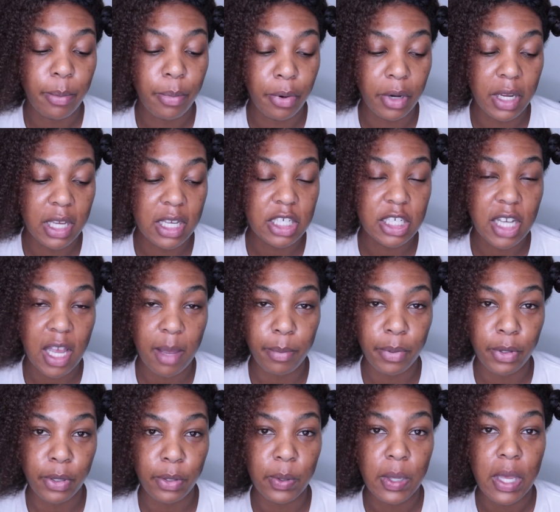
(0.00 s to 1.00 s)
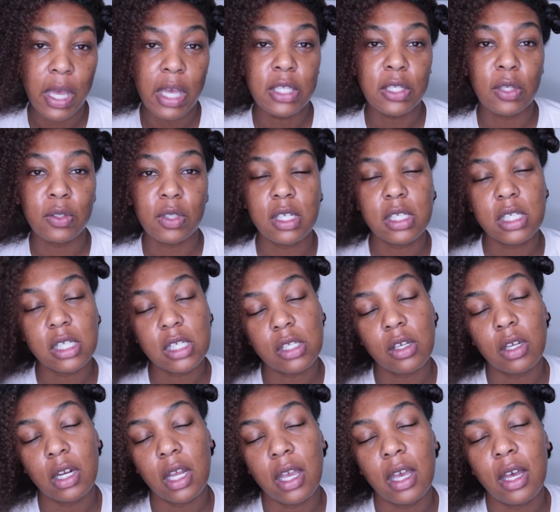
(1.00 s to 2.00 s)
Pre-Shampoo. So this is
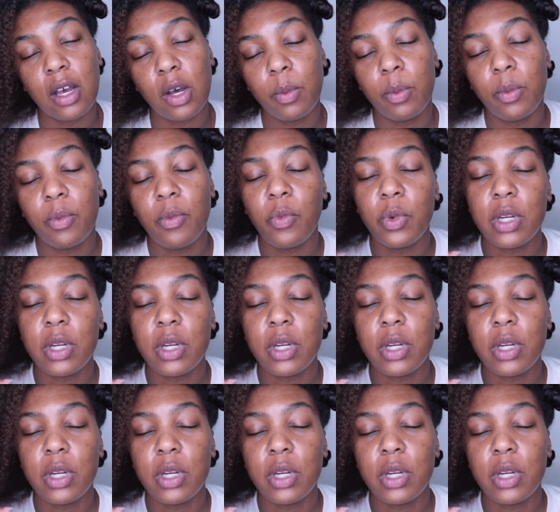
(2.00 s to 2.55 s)
gonna help